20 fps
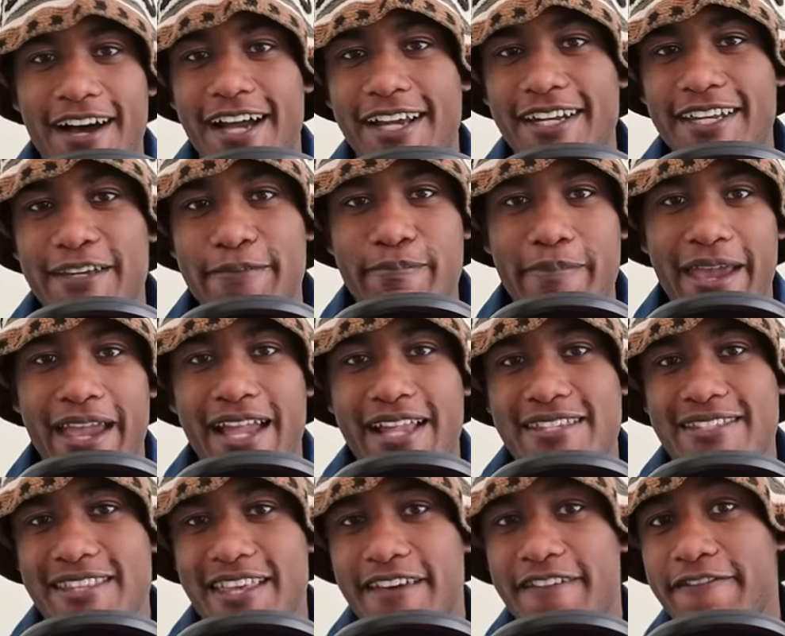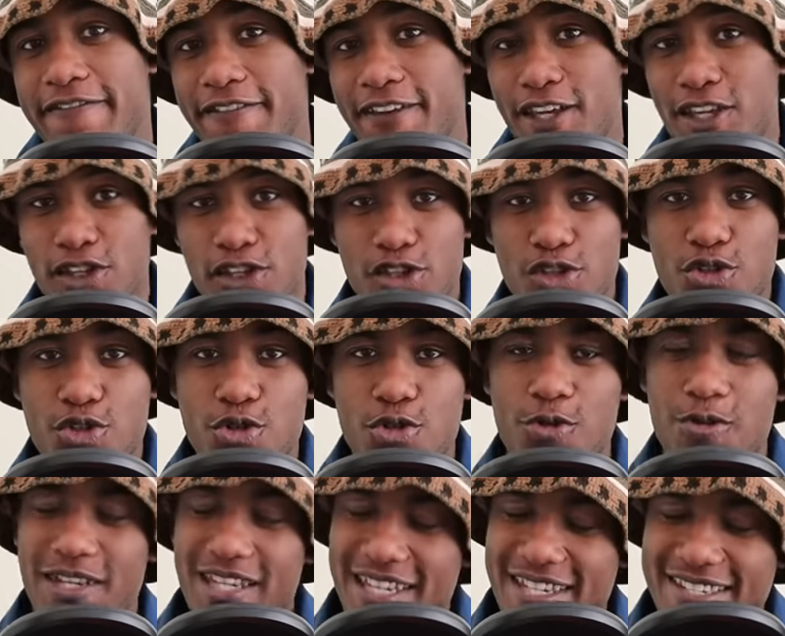Finding pants that fit
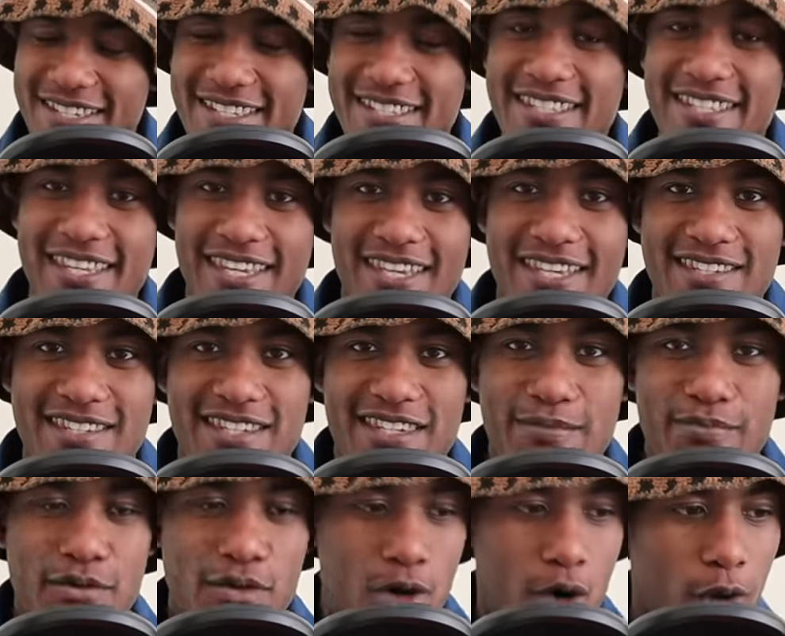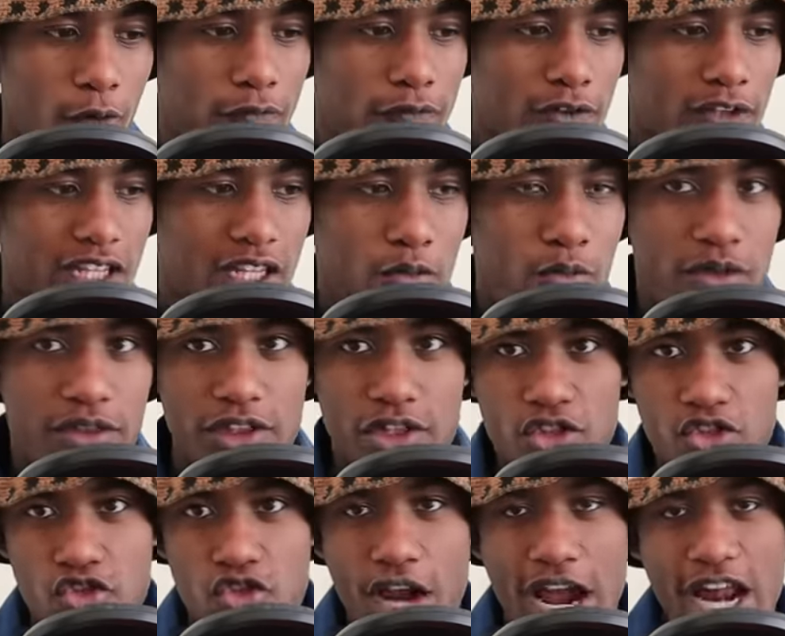you isn't easy, but hopefully with the
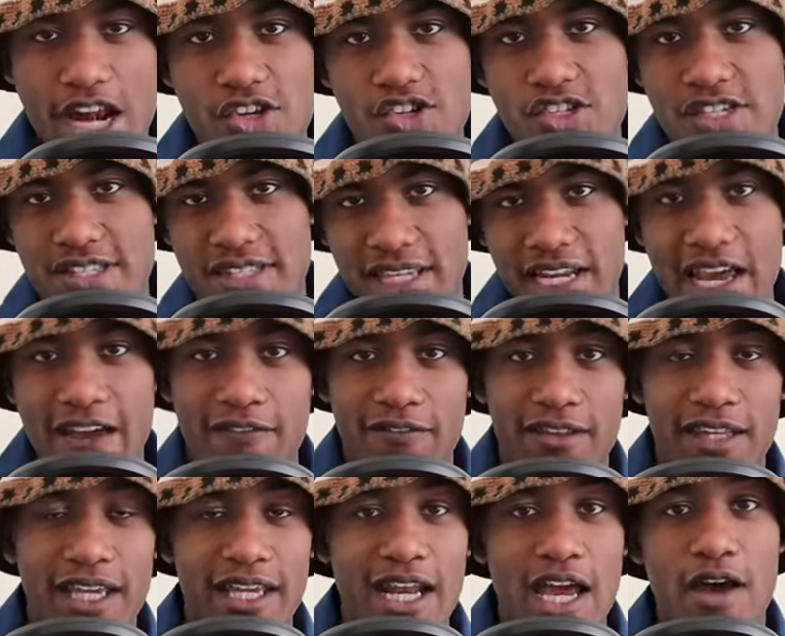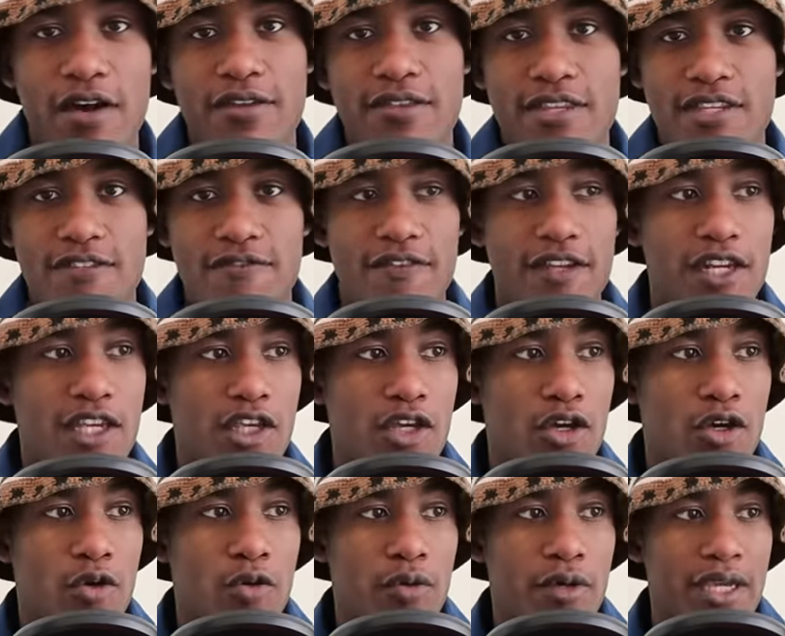strategies that I've laid out in this
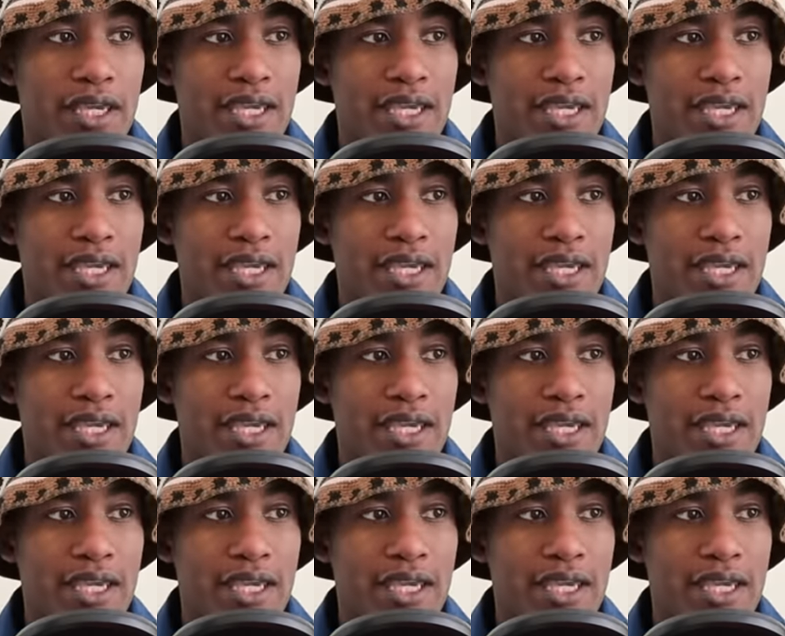video,